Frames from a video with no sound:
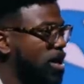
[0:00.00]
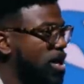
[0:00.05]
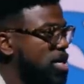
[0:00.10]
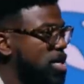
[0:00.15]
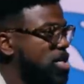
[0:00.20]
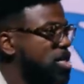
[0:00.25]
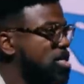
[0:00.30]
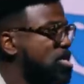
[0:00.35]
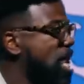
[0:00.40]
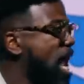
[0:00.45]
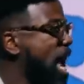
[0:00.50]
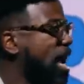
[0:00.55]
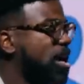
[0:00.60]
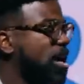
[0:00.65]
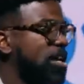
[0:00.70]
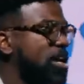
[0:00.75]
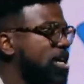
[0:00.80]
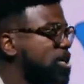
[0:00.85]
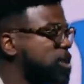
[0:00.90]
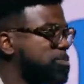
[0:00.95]
She said, I
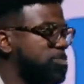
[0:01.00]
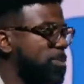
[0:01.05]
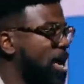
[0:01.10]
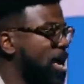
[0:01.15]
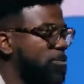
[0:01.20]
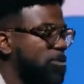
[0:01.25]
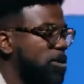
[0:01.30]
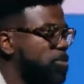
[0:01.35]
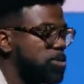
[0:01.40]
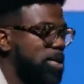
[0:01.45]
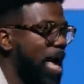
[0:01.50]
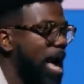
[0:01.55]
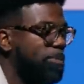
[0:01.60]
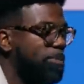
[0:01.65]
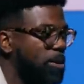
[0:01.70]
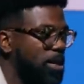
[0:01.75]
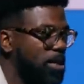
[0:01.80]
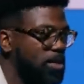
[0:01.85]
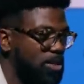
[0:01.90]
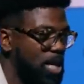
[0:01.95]
couldn't explain what was
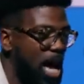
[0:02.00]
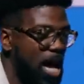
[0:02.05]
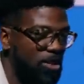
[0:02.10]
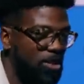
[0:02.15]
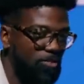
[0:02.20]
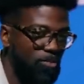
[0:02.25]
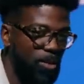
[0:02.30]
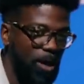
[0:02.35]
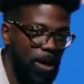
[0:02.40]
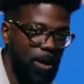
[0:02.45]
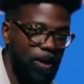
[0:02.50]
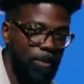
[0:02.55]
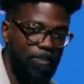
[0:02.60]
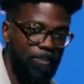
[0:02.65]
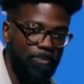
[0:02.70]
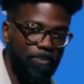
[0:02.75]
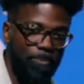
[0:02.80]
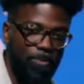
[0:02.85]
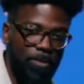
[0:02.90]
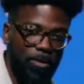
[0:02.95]
happening inside of me.
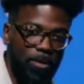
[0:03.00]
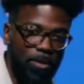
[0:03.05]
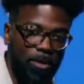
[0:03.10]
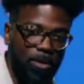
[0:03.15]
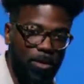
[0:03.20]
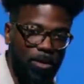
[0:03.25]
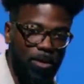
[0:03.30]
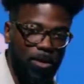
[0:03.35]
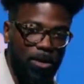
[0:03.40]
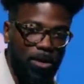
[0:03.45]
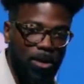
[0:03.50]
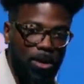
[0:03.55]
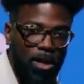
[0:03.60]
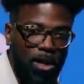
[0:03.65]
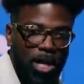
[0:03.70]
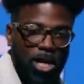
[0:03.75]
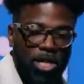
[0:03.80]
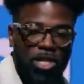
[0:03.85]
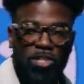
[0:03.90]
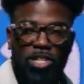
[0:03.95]

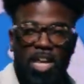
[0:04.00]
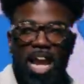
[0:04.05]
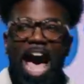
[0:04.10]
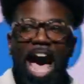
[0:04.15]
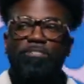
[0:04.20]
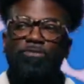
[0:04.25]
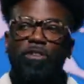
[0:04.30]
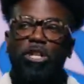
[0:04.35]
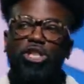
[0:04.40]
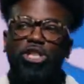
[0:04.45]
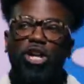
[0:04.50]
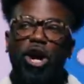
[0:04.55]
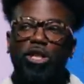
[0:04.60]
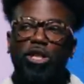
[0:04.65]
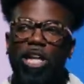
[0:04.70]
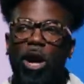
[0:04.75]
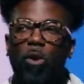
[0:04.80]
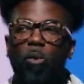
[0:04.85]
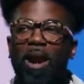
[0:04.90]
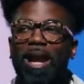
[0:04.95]
She said, after
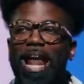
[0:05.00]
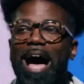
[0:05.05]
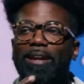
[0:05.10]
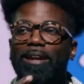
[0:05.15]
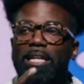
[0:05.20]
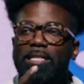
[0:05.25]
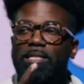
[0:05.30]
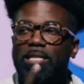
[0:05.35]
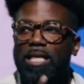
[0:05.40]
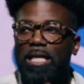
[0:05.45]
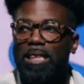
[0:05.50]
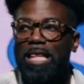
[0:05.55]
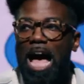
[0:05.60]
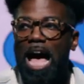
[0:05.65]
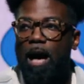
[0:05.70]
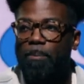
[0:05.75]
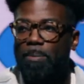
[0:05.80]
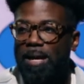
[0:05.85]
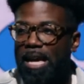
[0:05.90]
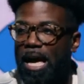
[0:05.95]
church, I went out into the
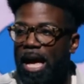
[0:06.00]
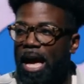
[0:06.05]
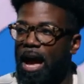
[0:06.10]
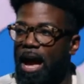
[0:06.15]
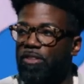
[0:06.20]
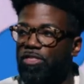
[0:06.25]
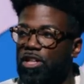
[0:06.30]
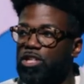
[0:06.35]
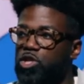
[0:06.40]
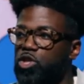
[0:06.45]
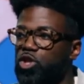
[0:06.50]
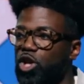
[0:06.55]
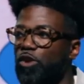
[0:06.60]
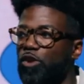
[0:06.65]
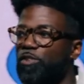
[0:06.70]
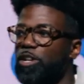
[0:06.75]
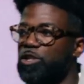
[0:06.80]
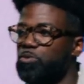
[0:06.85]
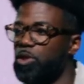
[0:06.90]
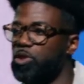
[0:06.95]
lobby and the
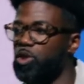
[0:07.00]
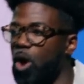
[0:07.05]
service was